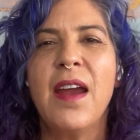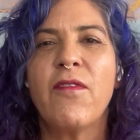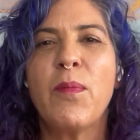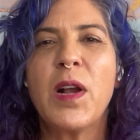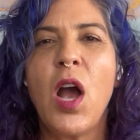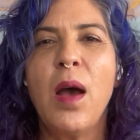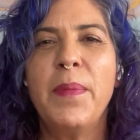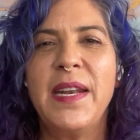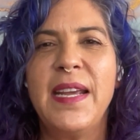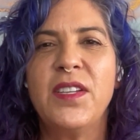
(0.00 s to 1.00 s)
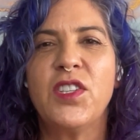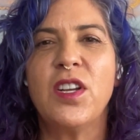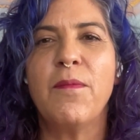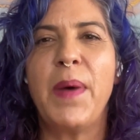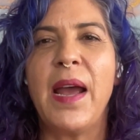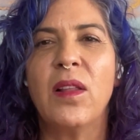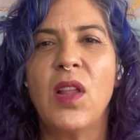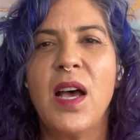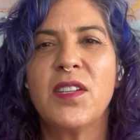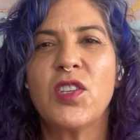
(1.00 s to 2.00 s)
from a combination of
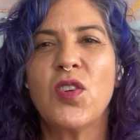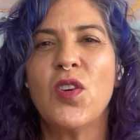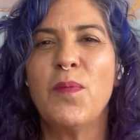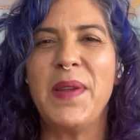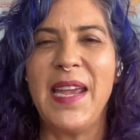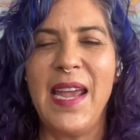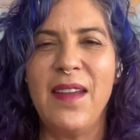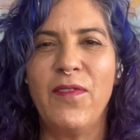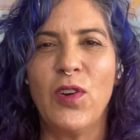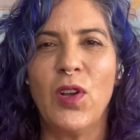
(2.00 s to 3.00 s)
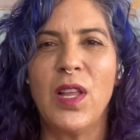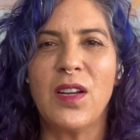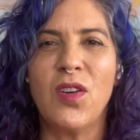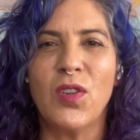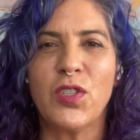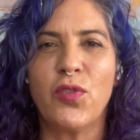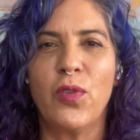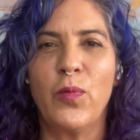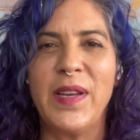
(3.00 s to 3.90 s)
biological, behavioral, and cultural